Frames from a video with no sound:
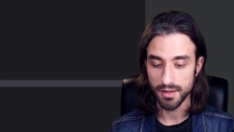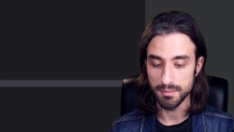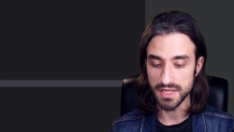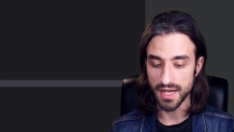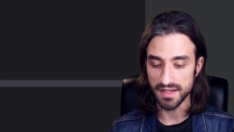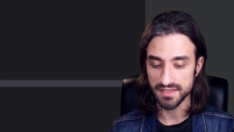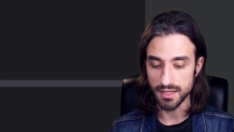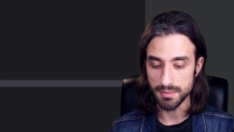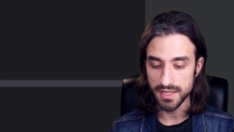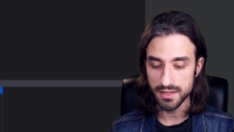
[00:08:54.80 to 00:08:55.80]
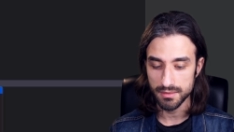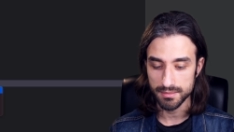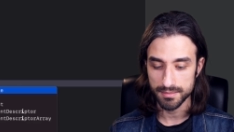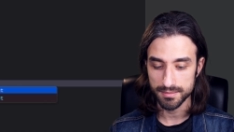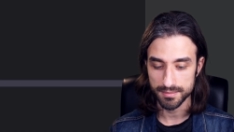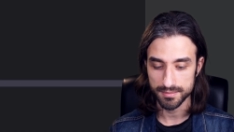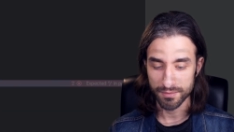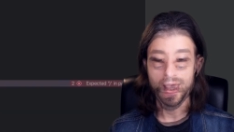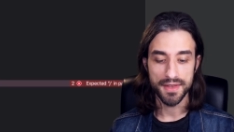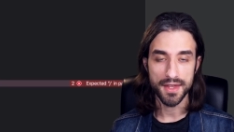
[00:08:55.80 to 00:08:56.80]
be escaping
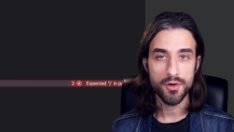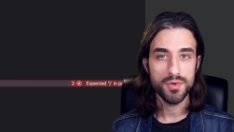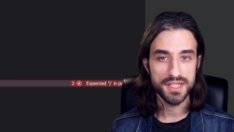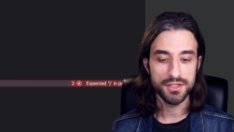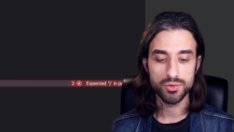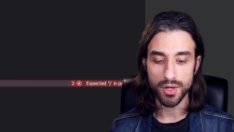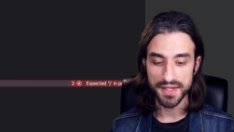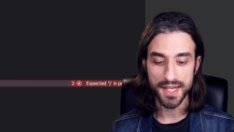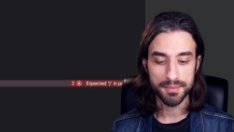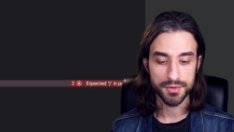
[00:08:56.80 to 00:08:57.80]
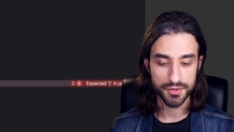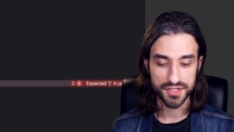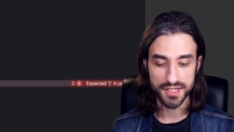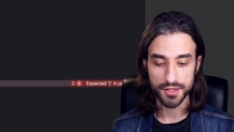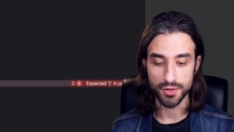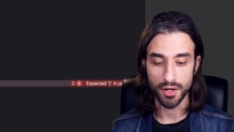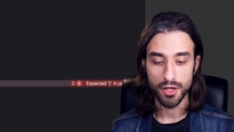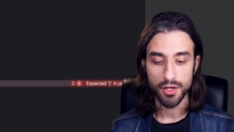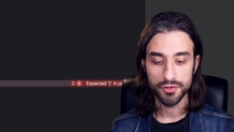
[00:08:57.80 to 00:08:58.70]
and now we need to adapt the signature.